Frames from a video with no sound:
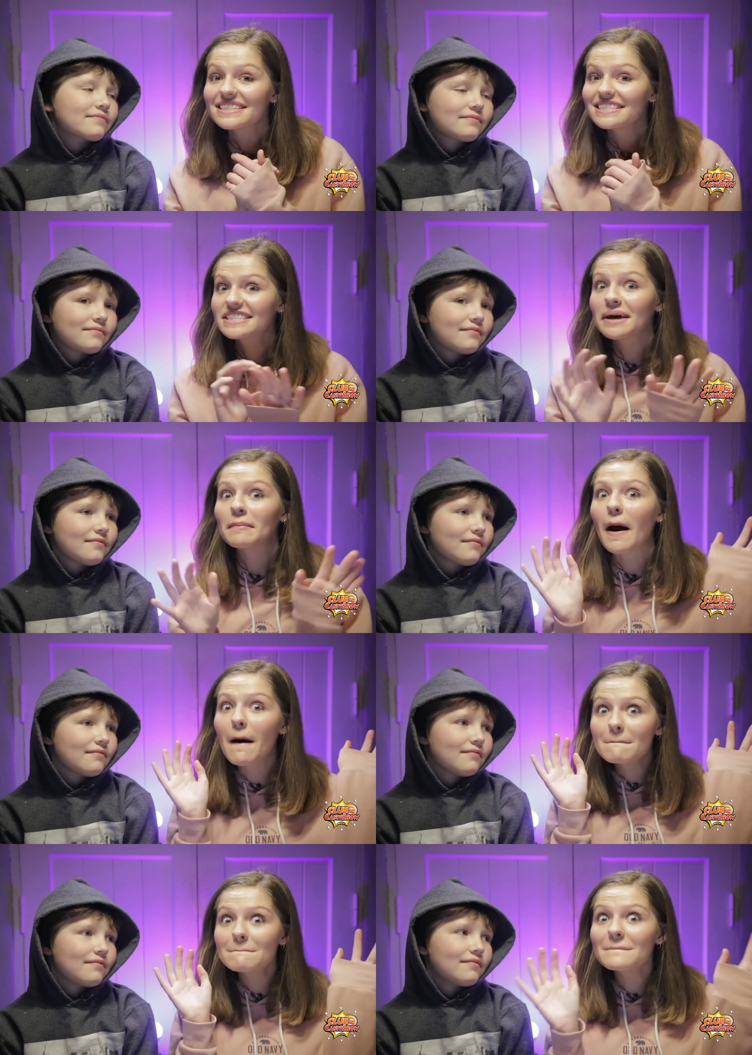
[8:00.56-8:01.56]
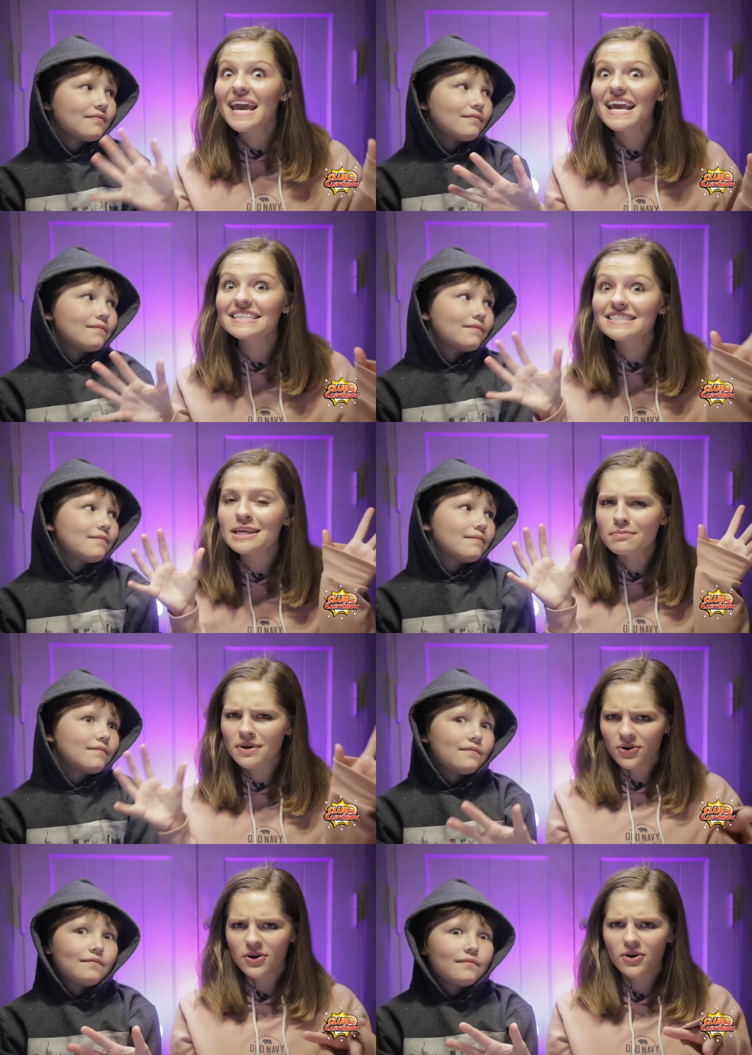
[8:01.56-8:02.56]
Speaker 1: see some
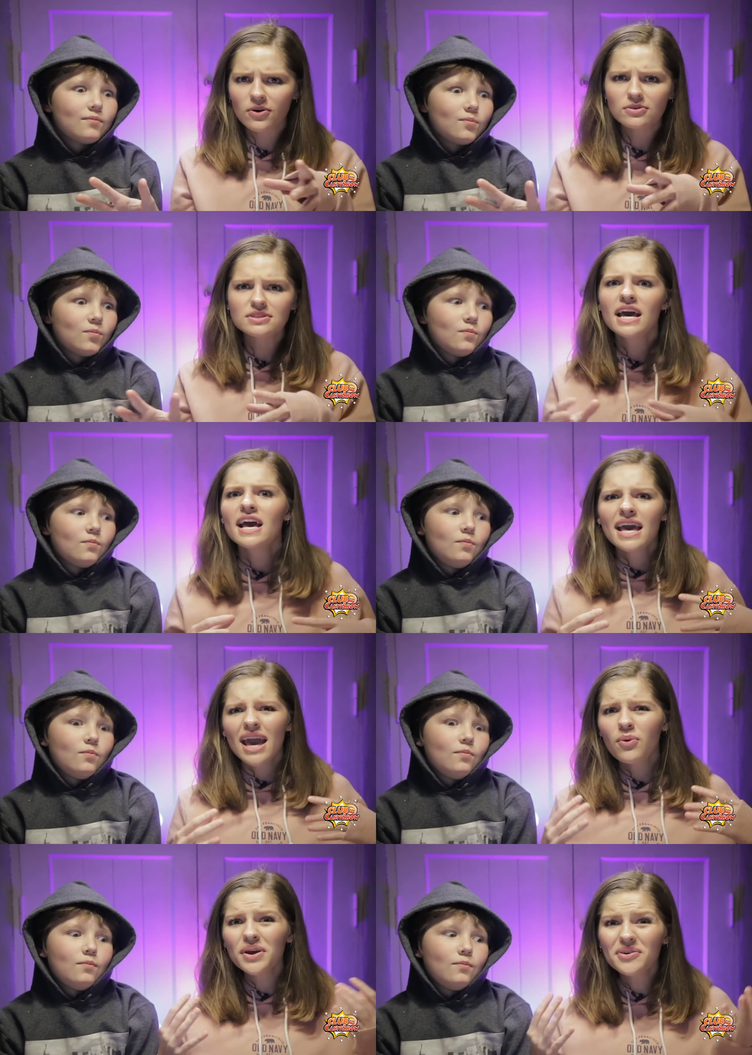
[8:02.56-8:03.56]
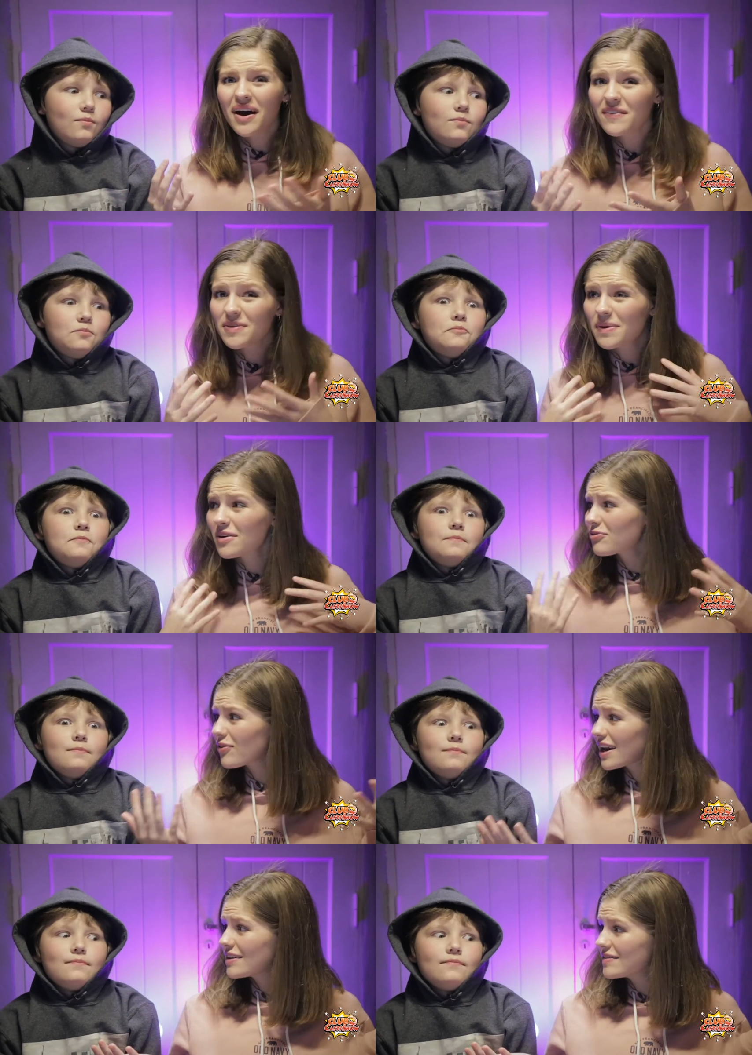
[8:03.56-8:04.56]
amazing miracles. And we don't have to be
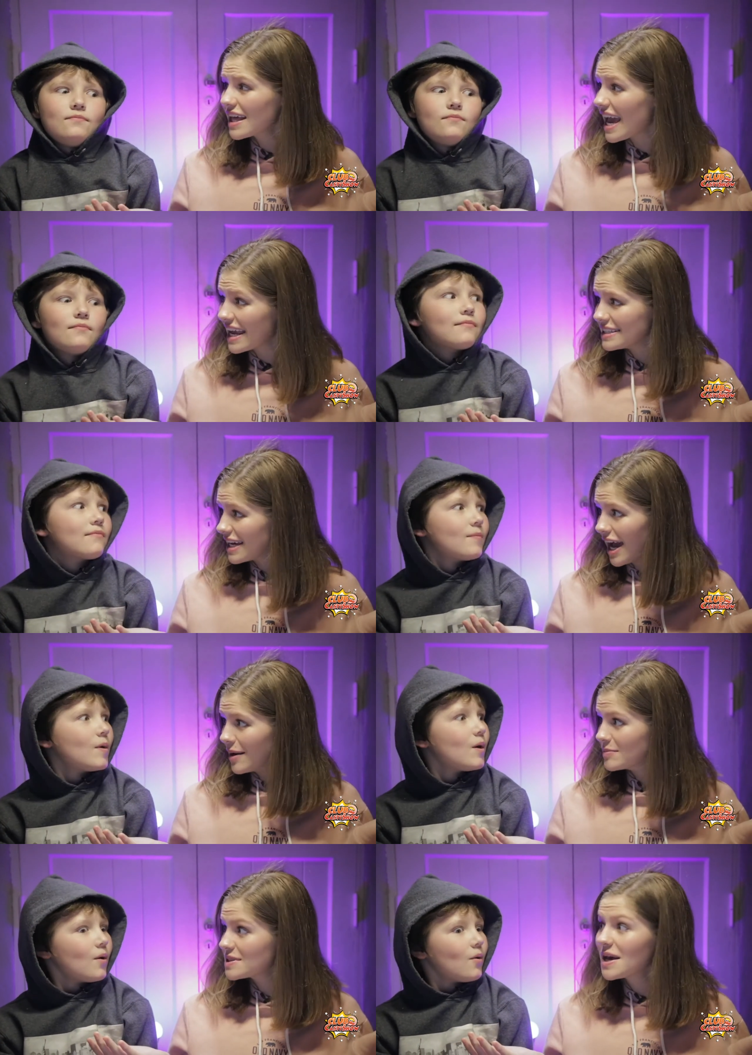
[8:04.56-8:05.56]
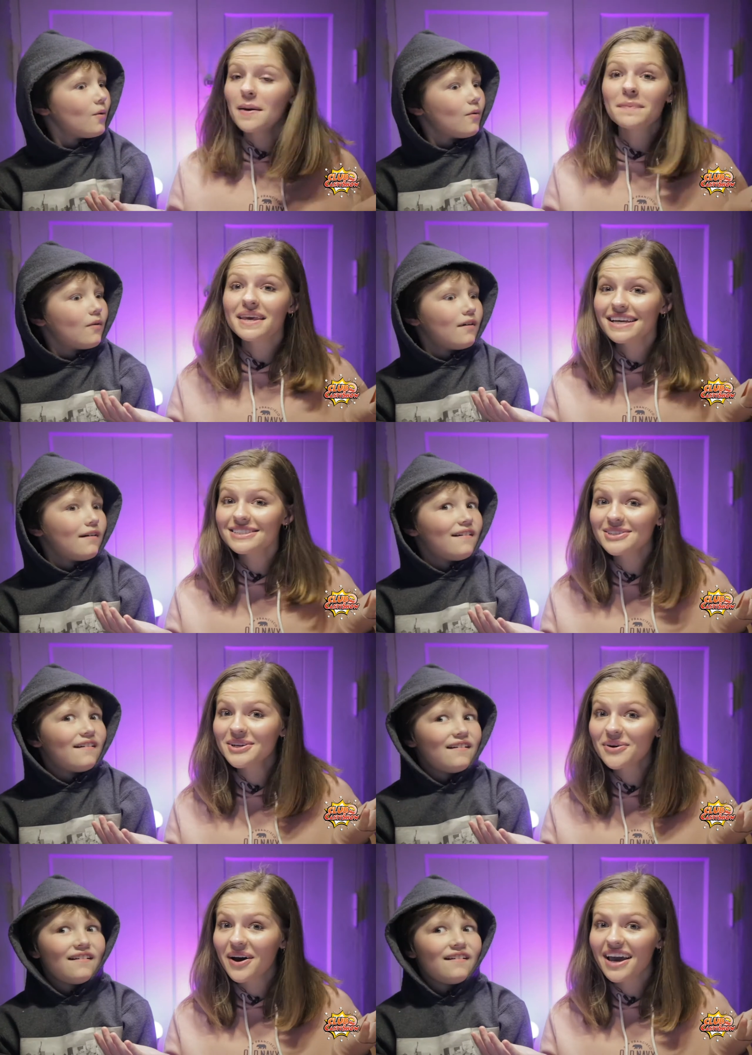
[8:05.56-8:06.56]
afraid of the end times, because
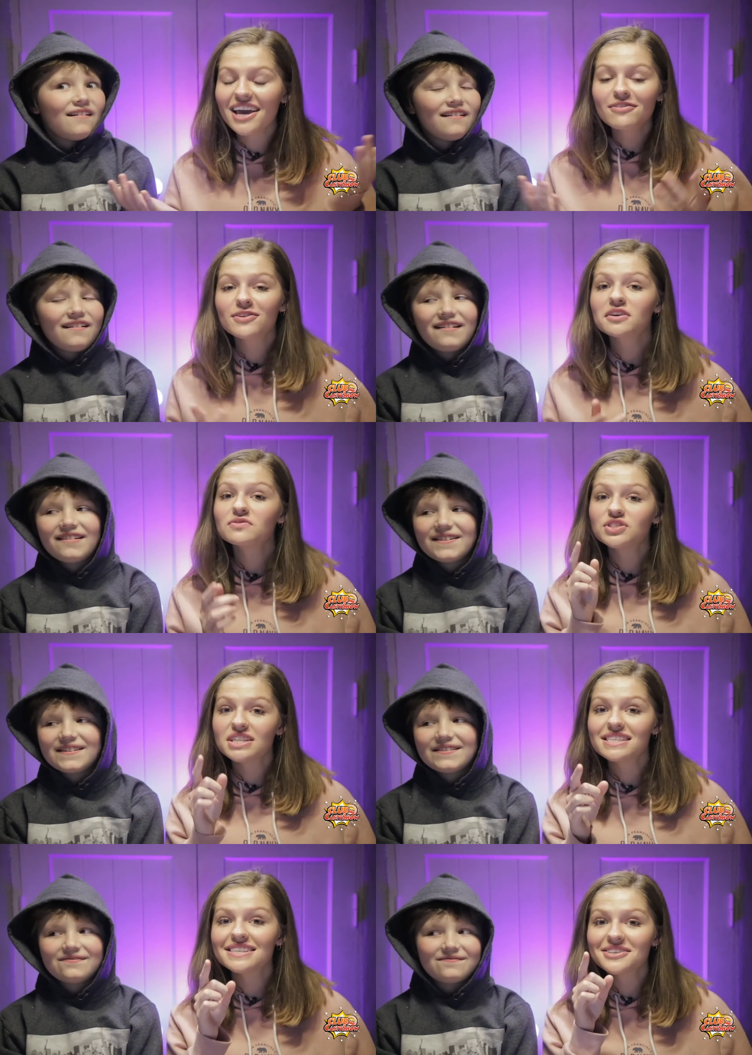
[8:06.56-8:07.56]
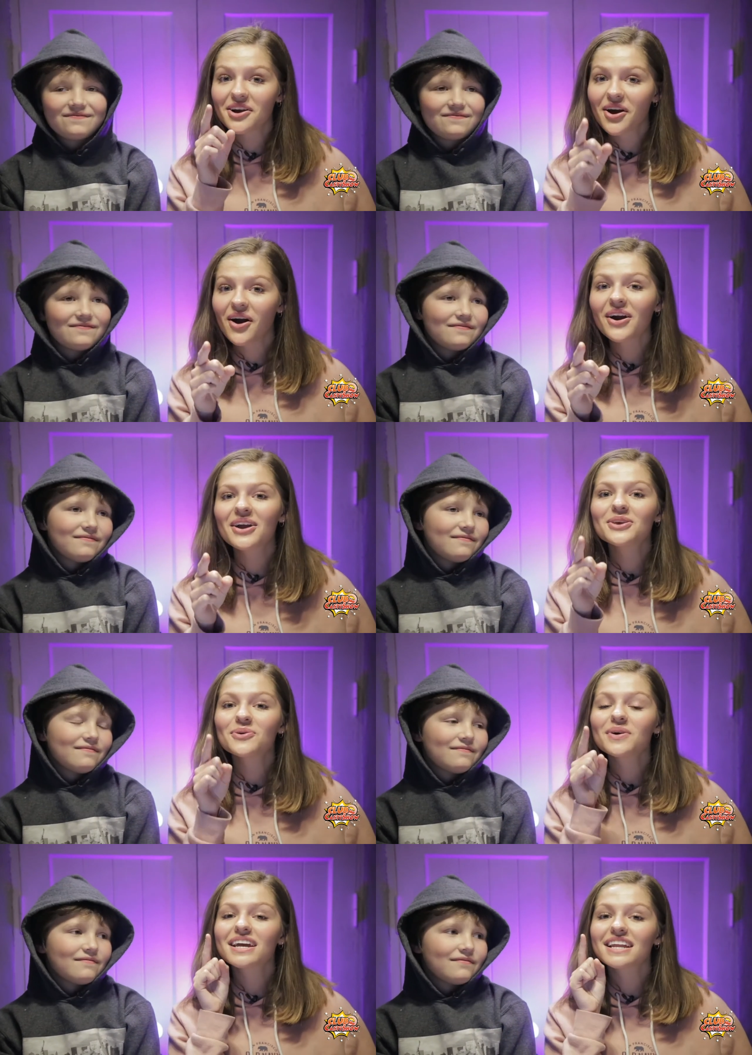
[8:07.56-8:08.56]
you know what? If you have Jesus in your heart,
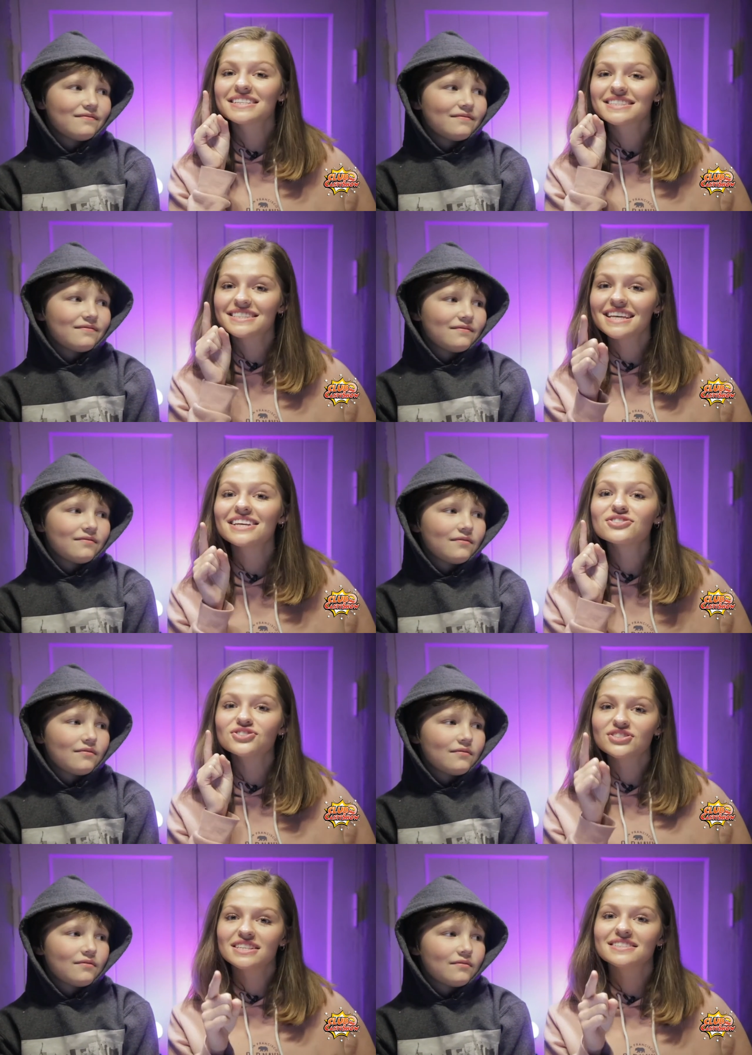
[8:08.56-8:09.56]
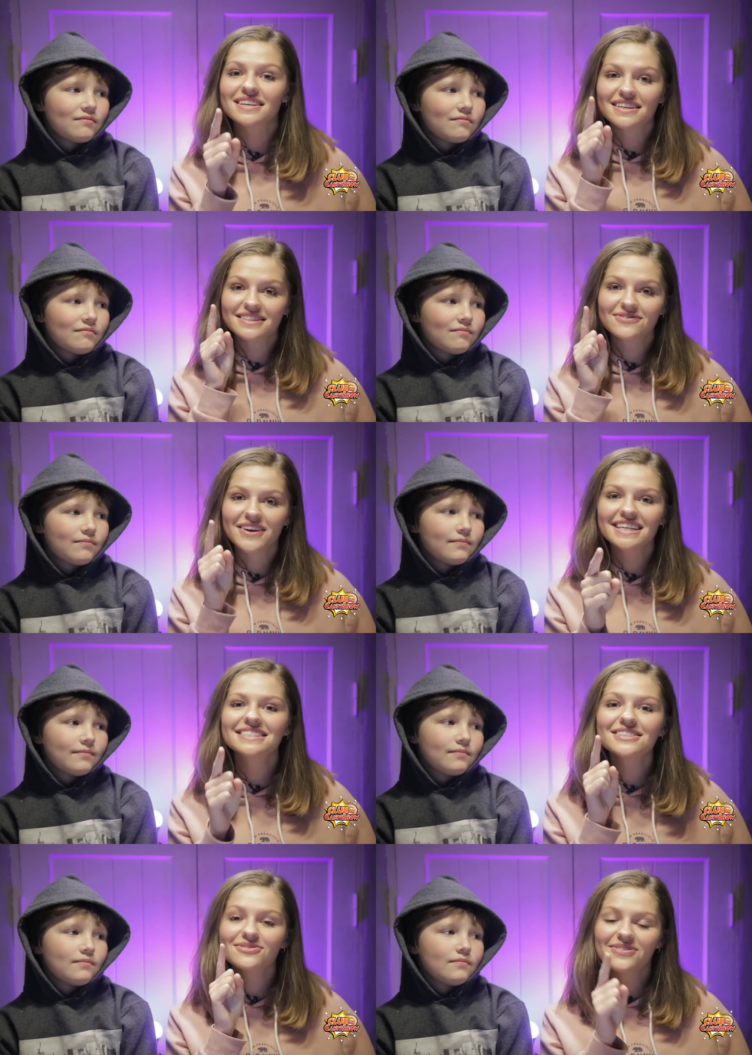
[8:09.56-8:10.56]
you are gonna see Jesus
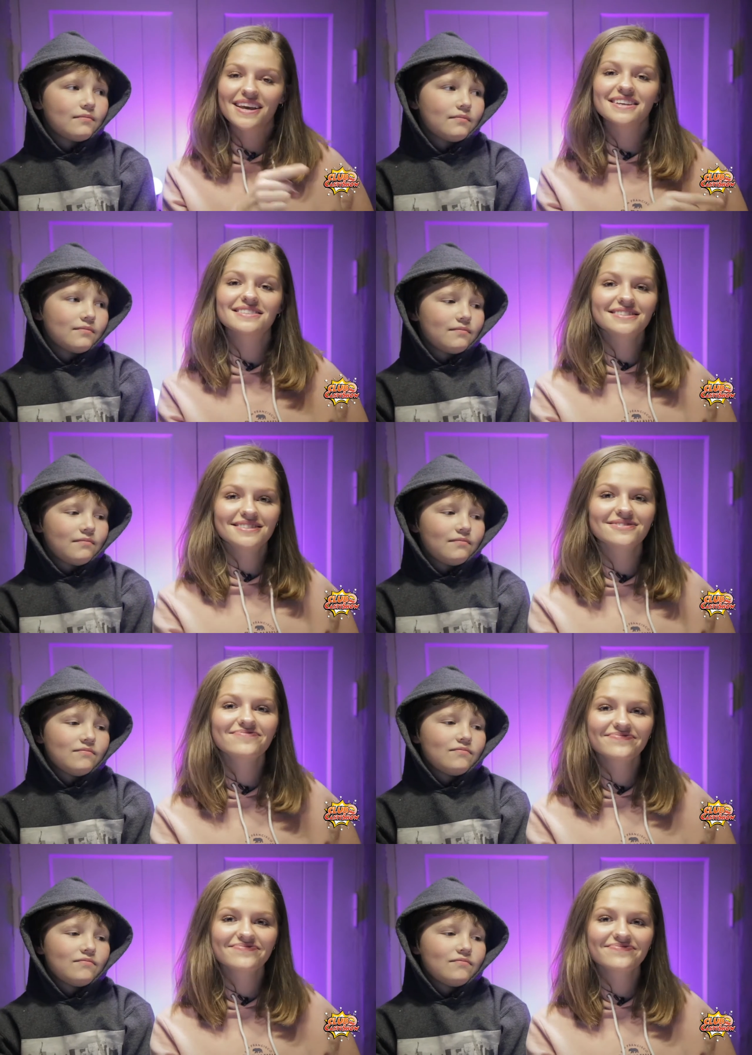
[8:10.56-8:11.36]
face to face.